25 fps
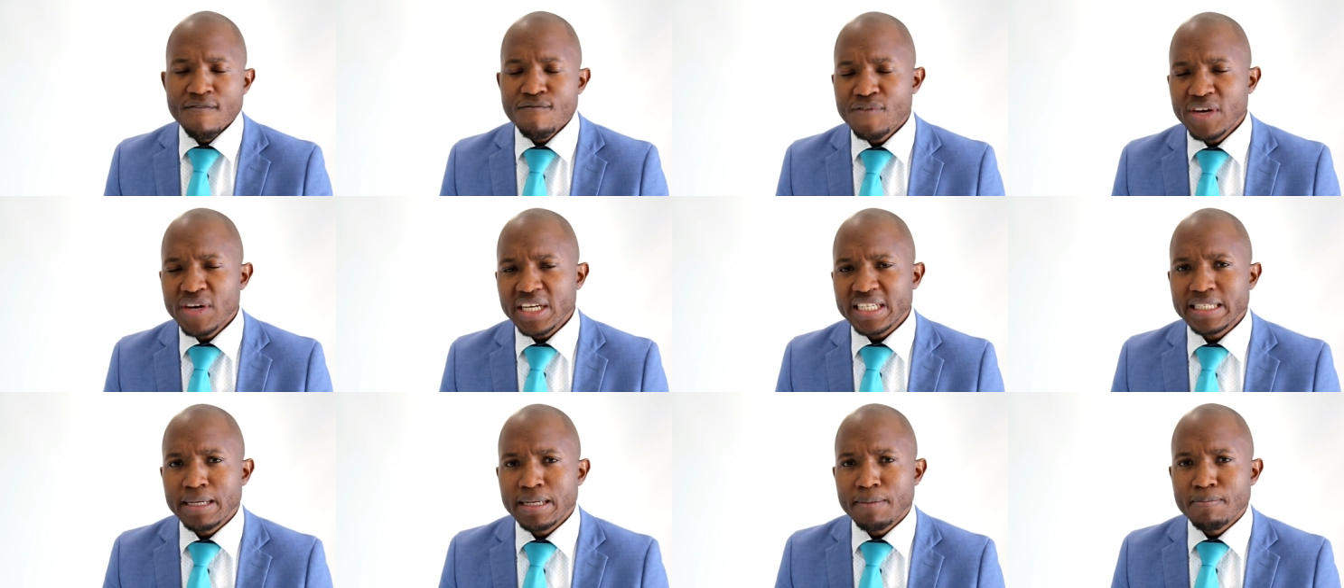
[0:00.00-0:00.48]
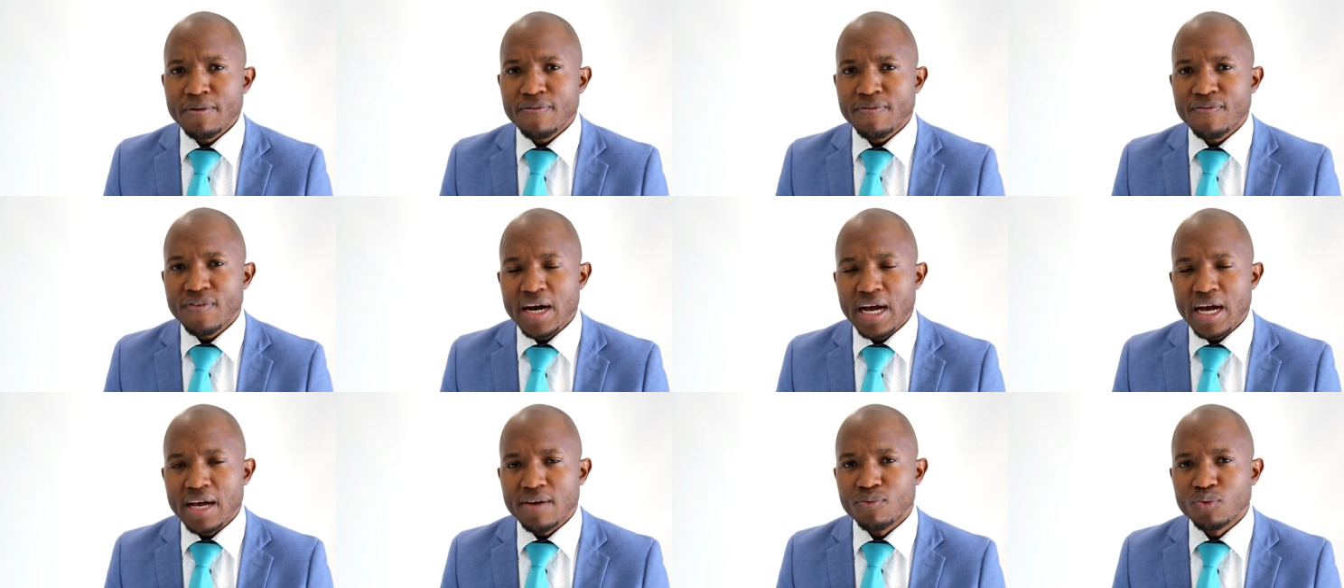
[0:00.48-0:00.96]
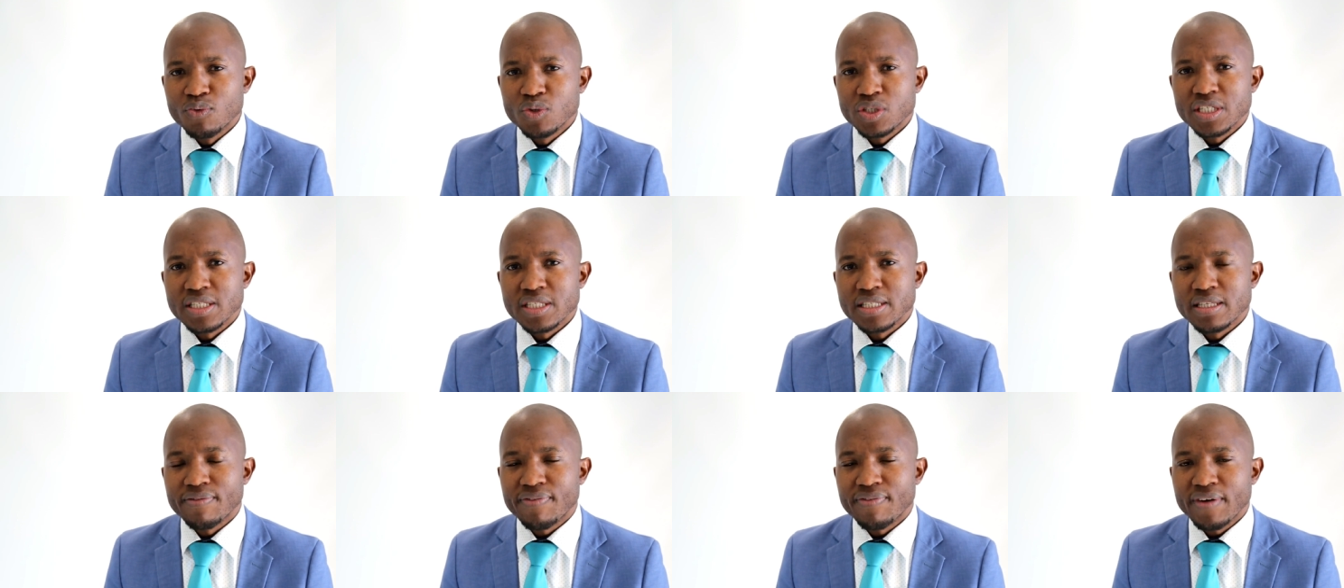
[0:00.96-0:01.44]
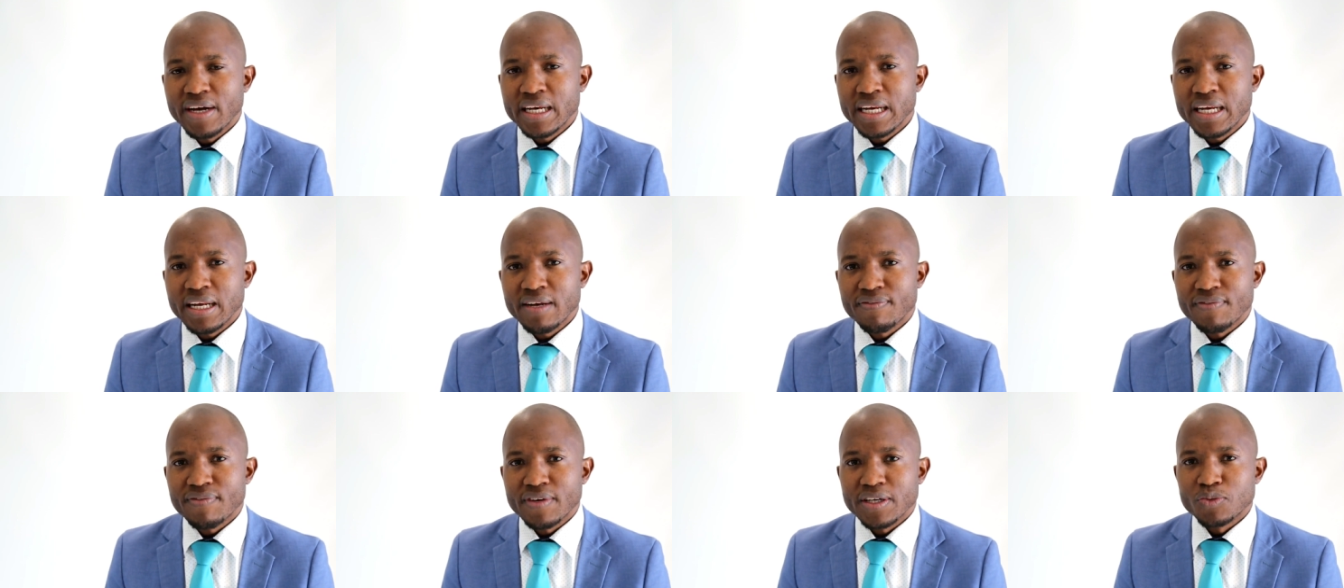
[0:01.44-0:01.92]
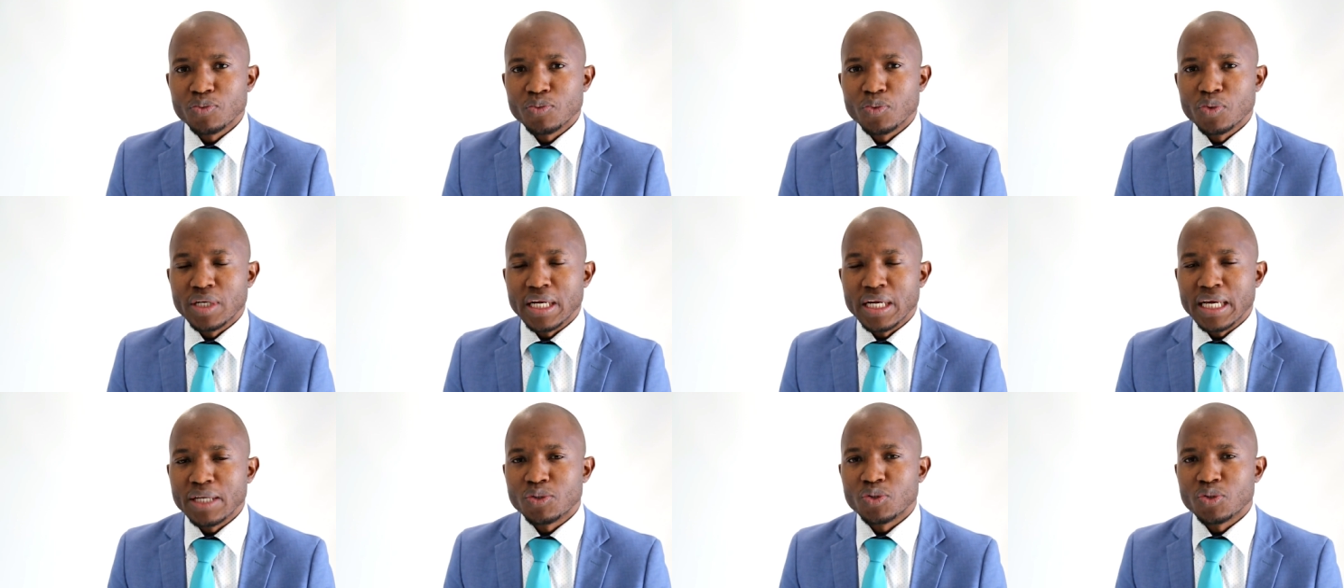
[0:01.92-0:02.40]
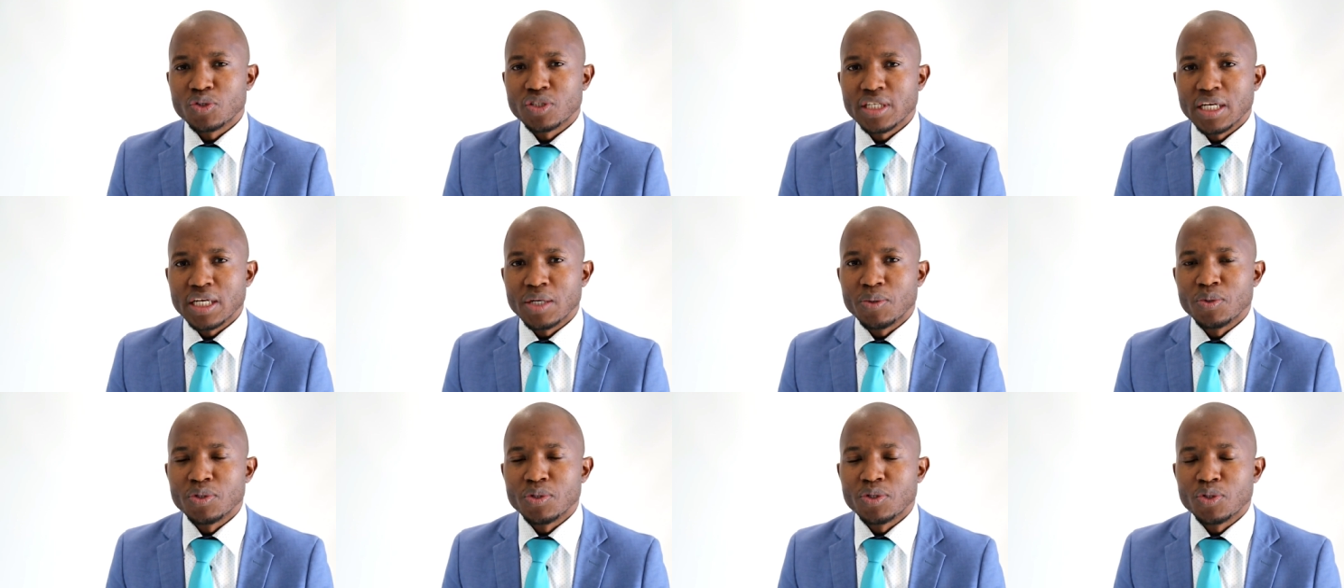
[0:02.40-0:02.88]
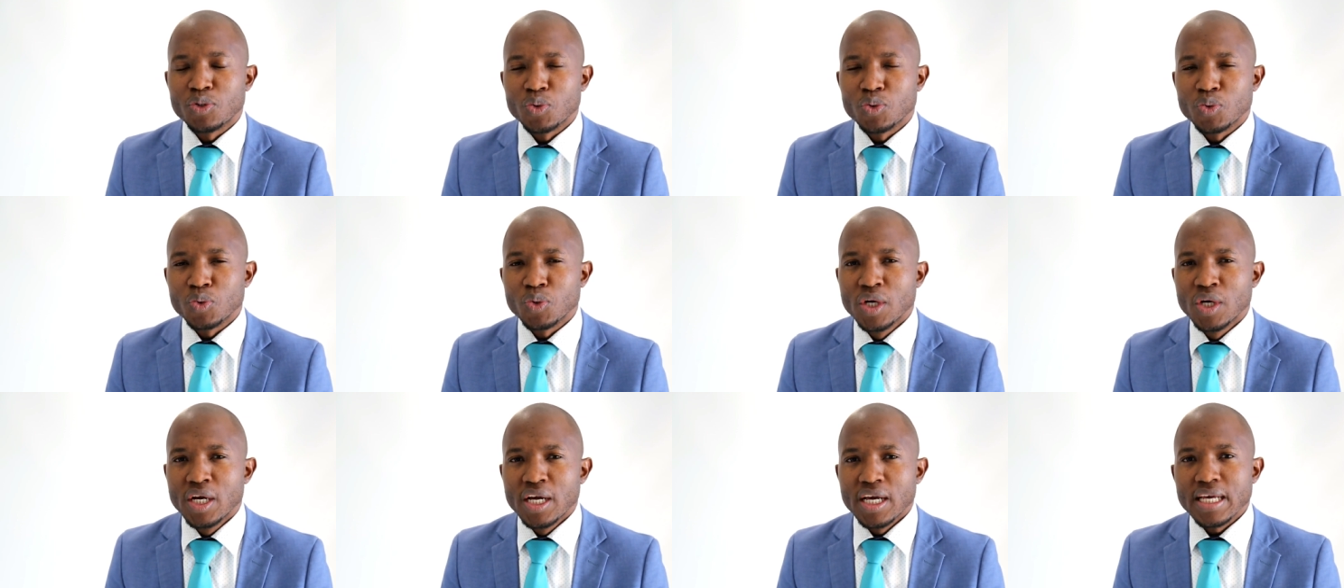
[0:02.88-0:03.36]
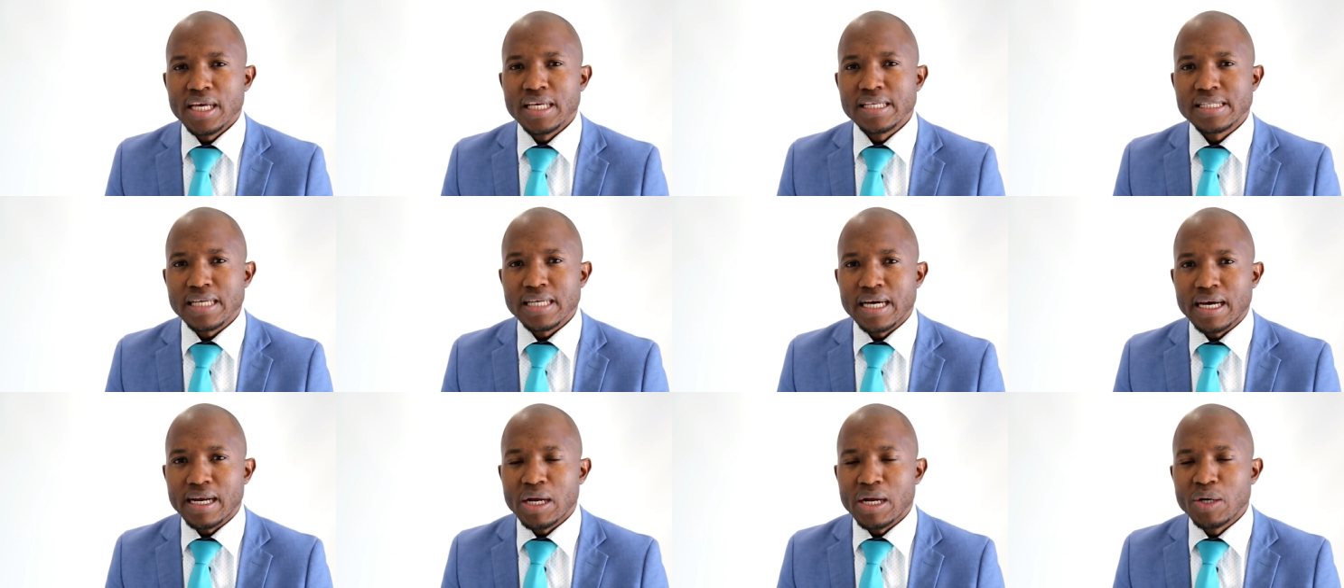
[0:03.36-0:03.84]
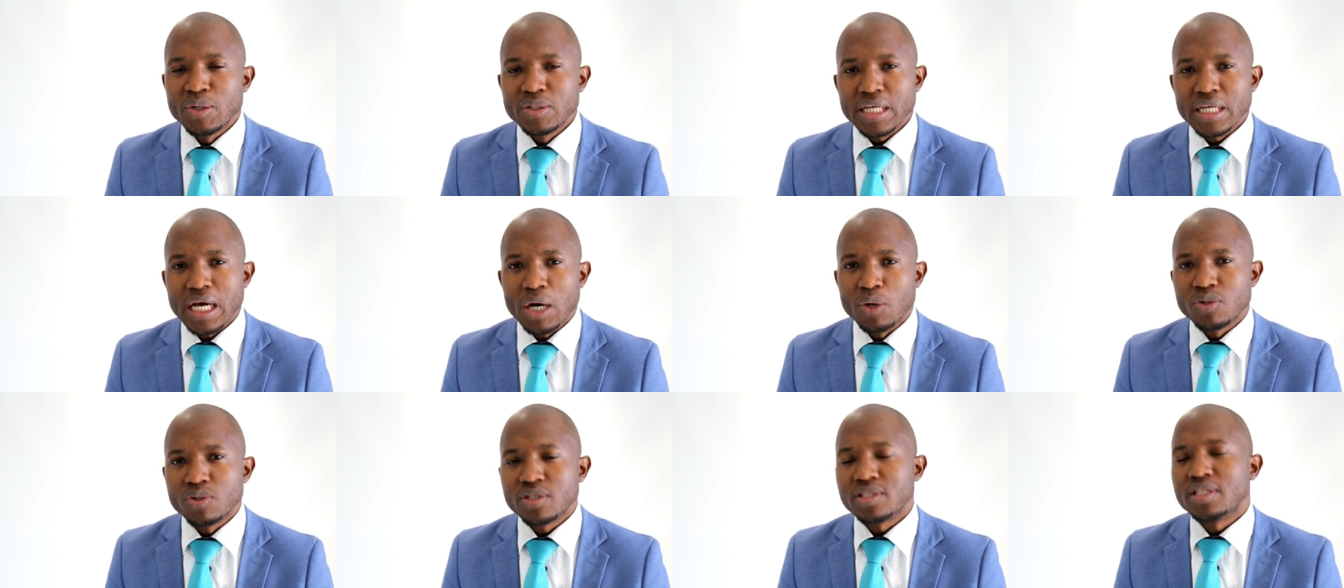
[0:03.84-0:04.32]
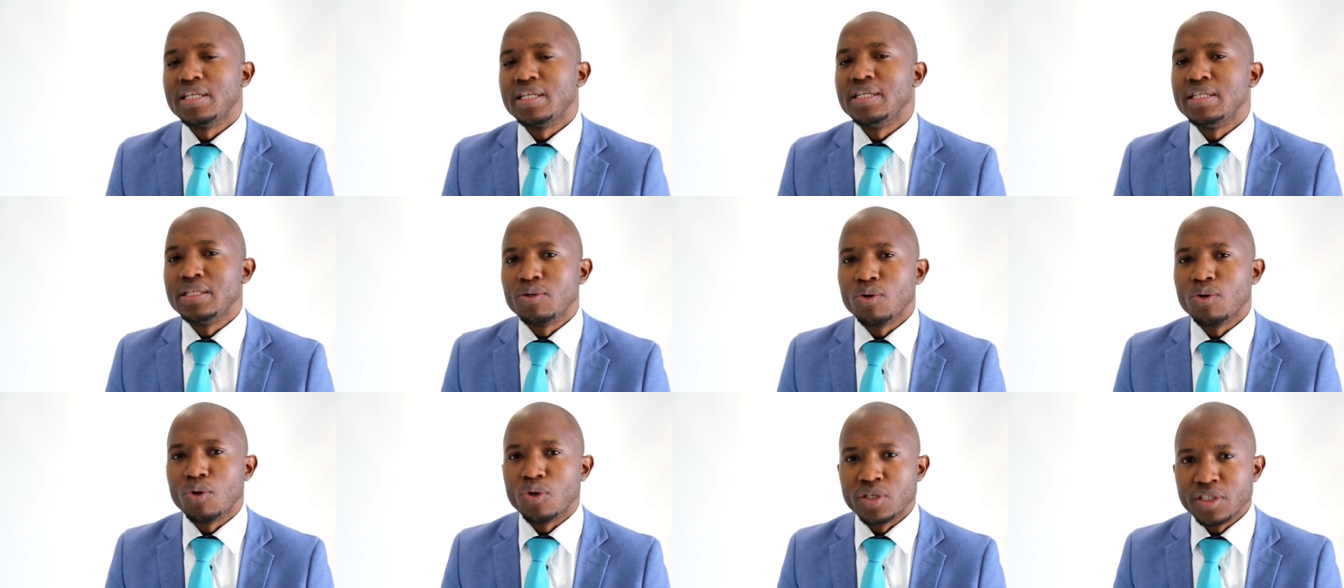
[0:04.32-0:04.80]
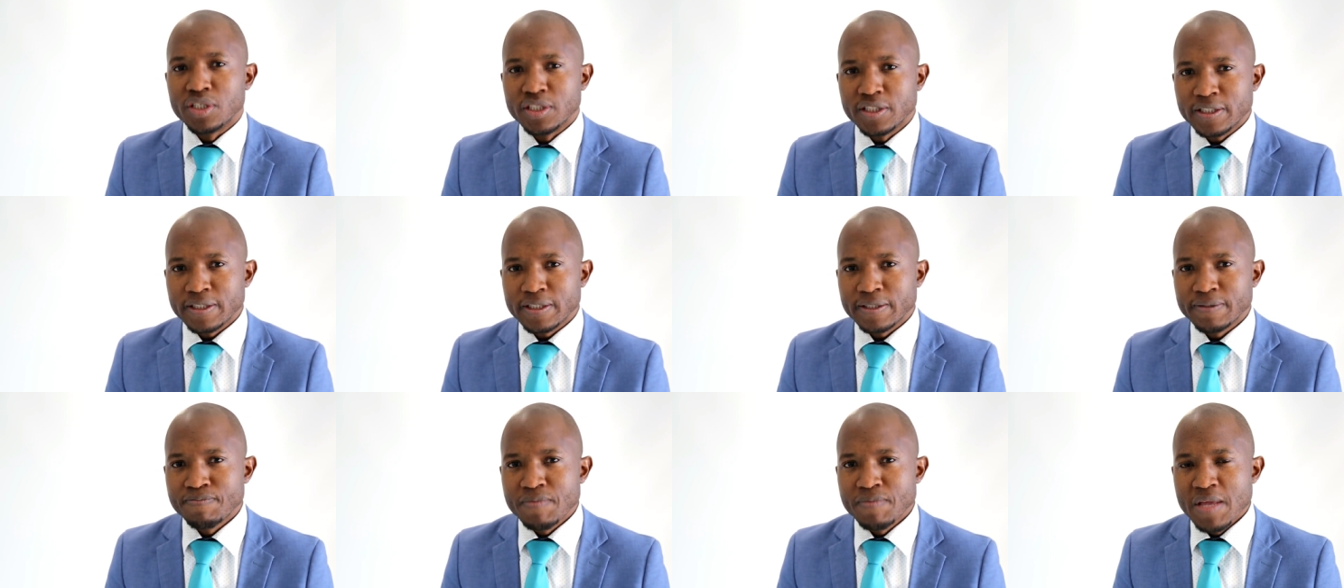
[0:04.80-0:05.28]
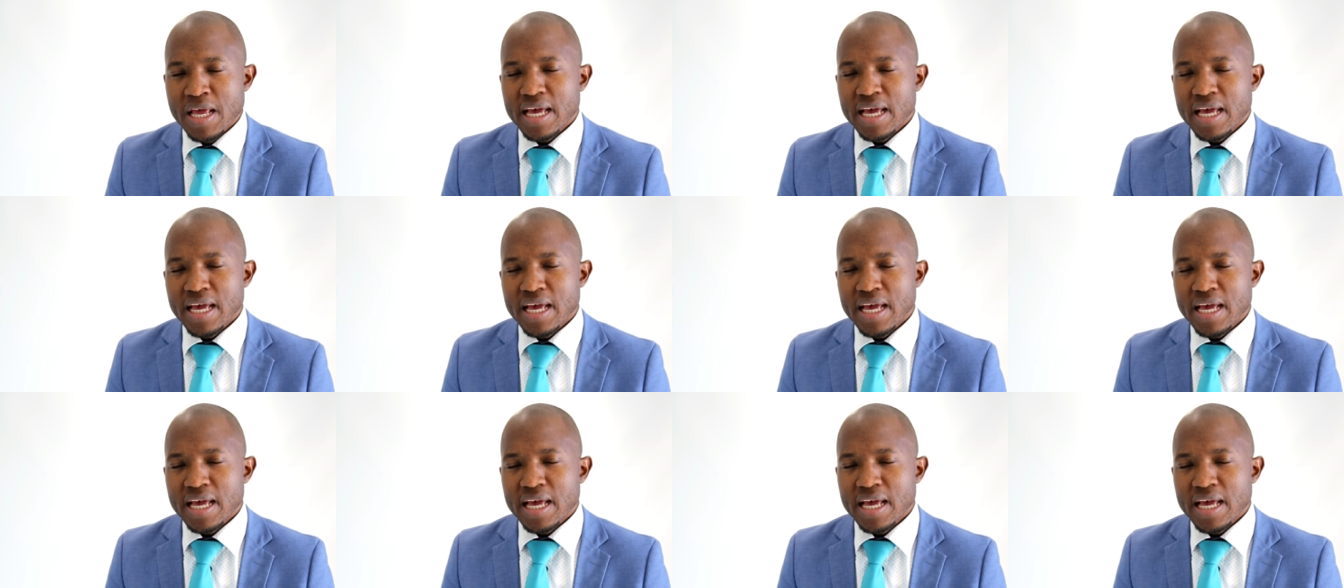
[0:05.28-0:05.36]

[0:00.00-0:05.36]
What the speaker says: Fact number five, which is the final fact we would like to share with you, is around outstanding audits.